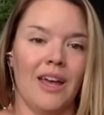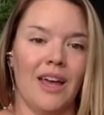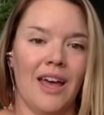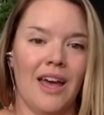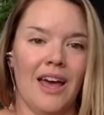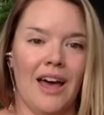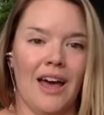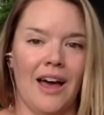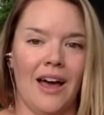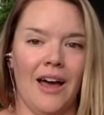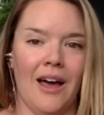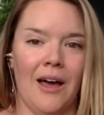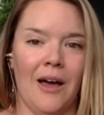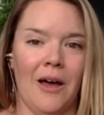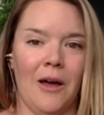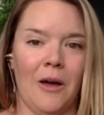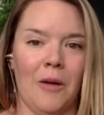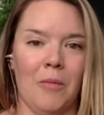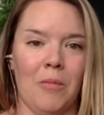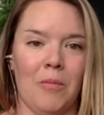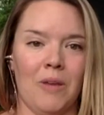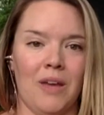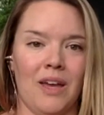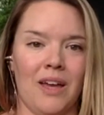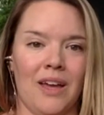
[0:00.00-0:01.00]

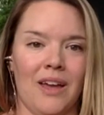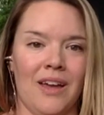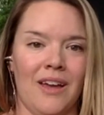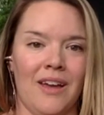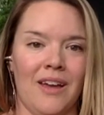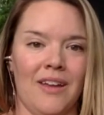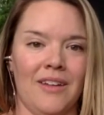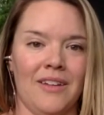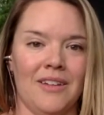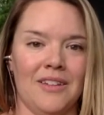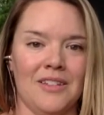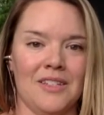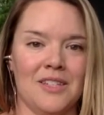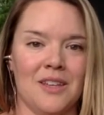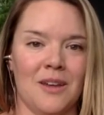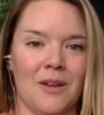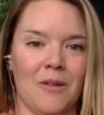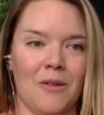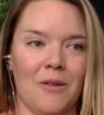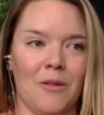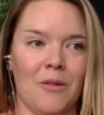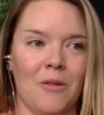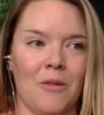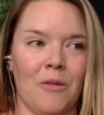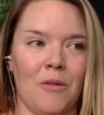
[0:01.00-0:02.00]
And
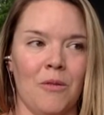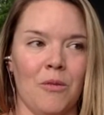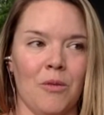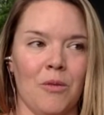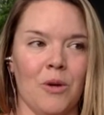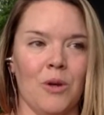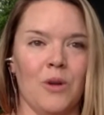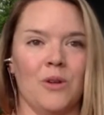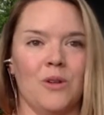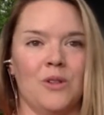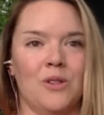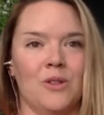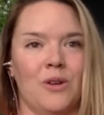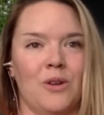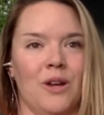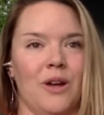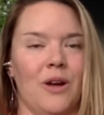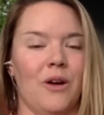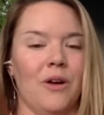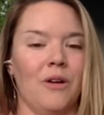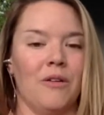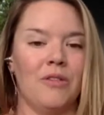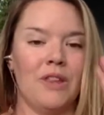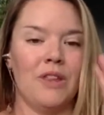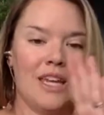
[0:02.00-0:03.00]
so we're doing
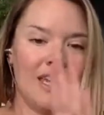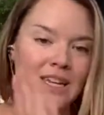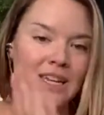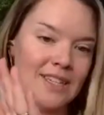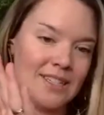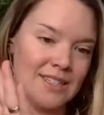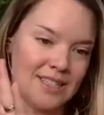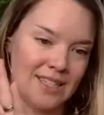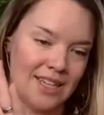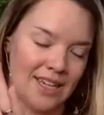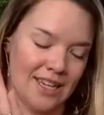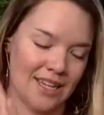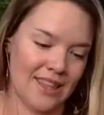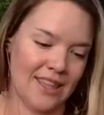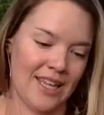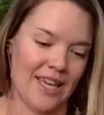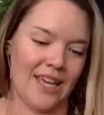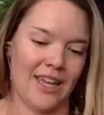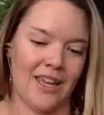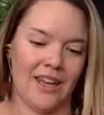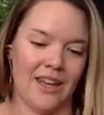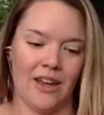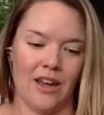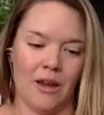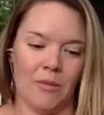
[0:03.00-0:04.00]
all of these. And
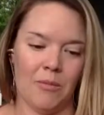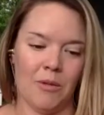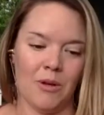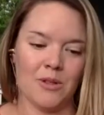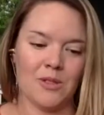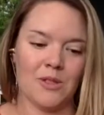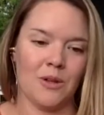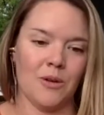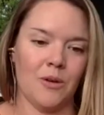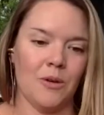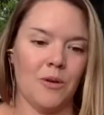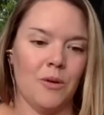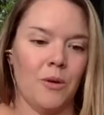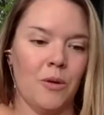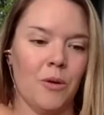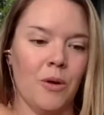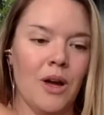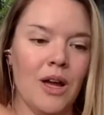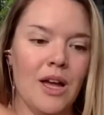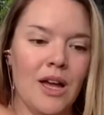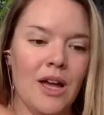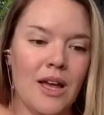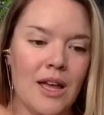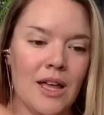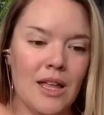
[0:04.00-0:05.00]
then I'm also
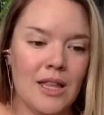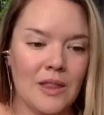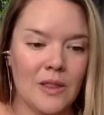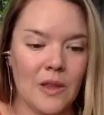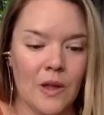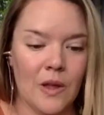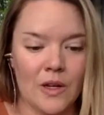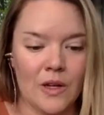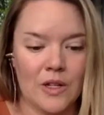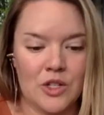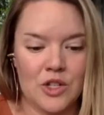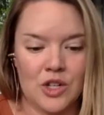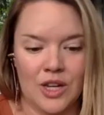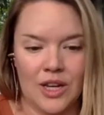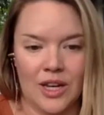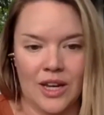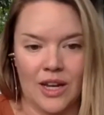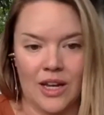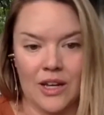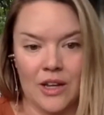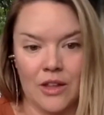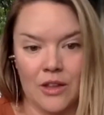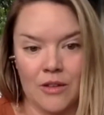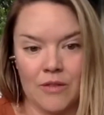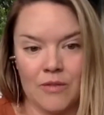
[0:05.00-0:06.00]
launching
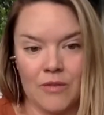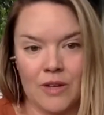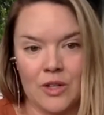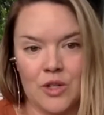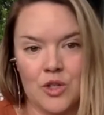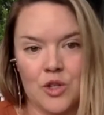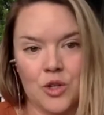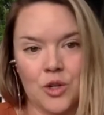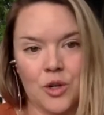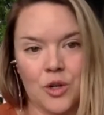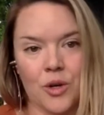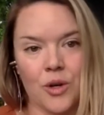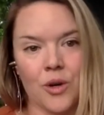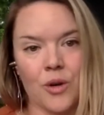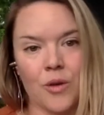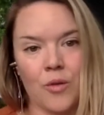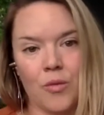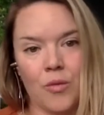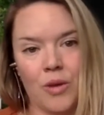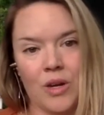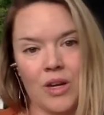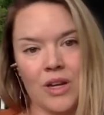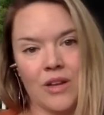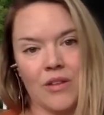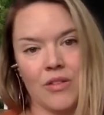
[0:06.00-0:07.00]
another venture
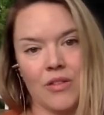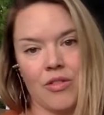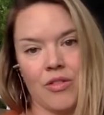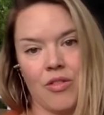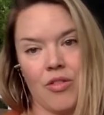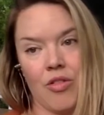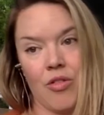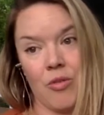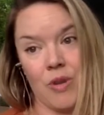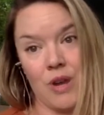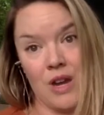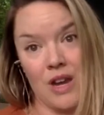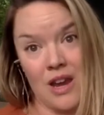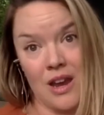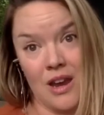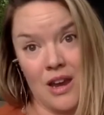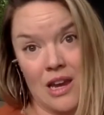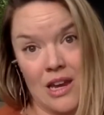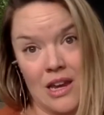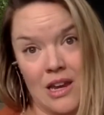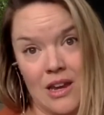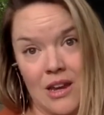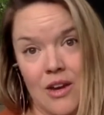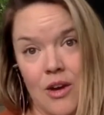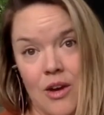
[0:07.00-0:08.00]
with
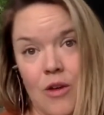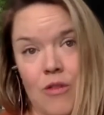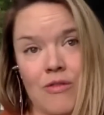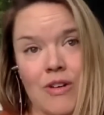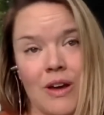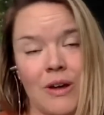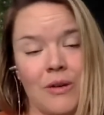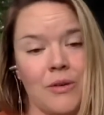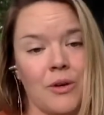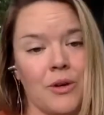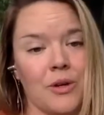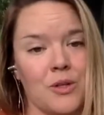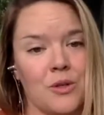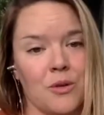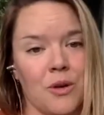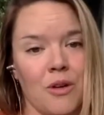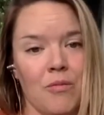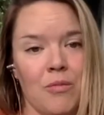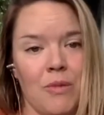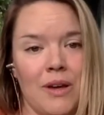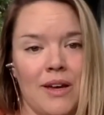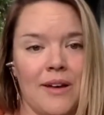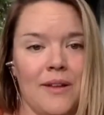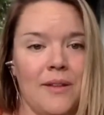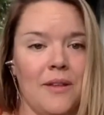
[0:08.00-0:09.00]
3 co-founders who I've
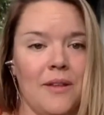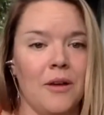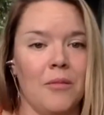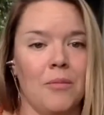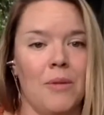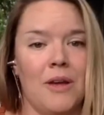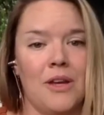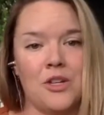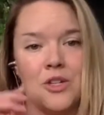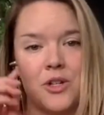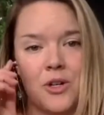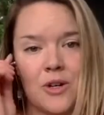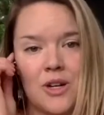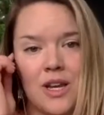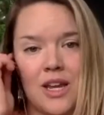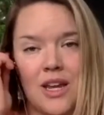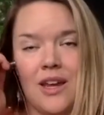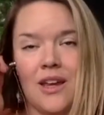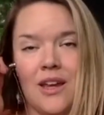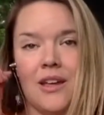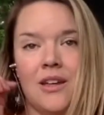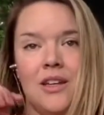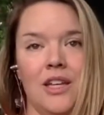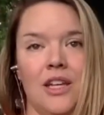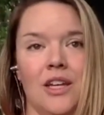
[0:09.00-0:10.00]
met along my
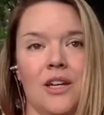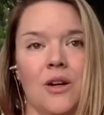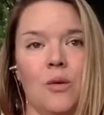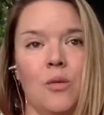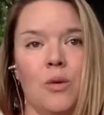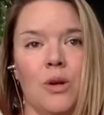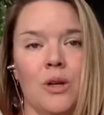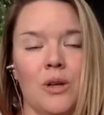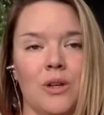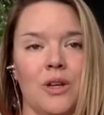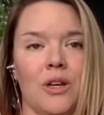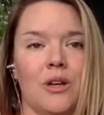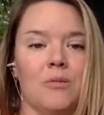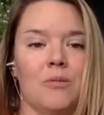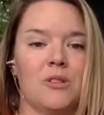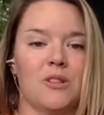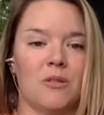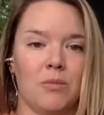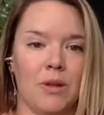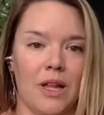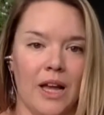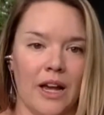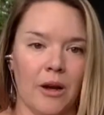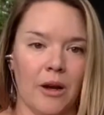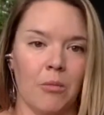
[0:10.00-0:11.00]
journey, Ania Williams of
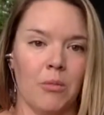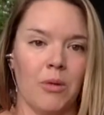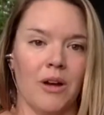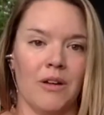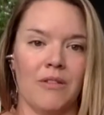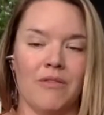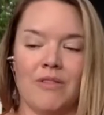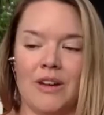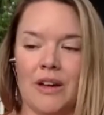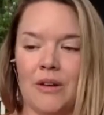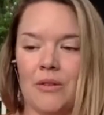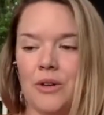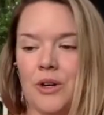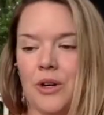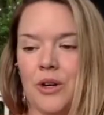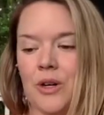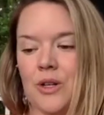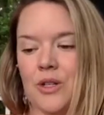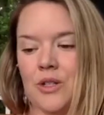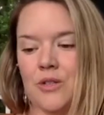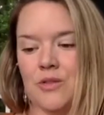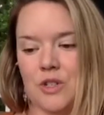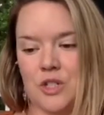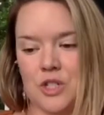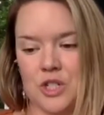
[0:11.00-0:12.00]
Black and Brown
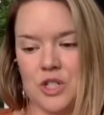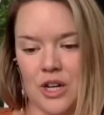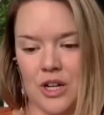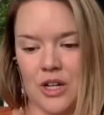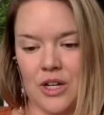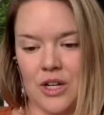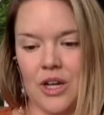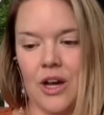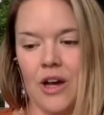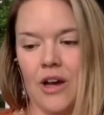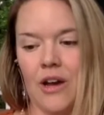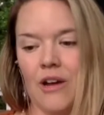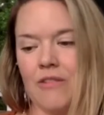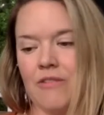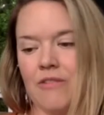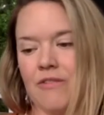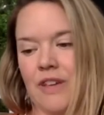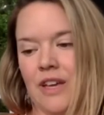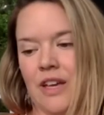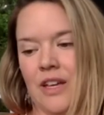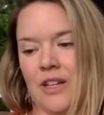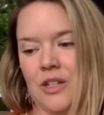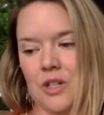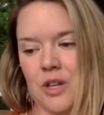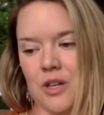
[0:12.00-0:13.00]
Founders, Vashon Huff,
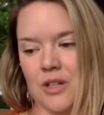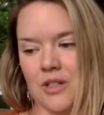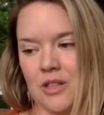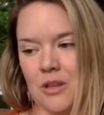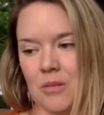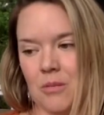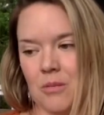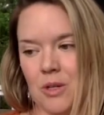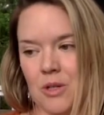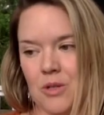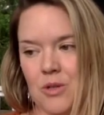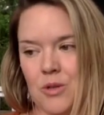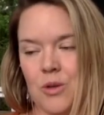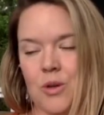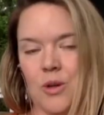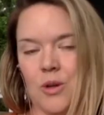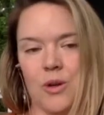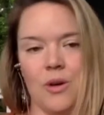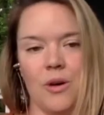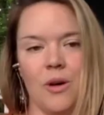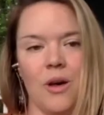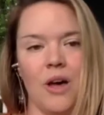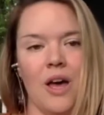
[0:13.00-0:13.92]
and Jocelyn McDougall.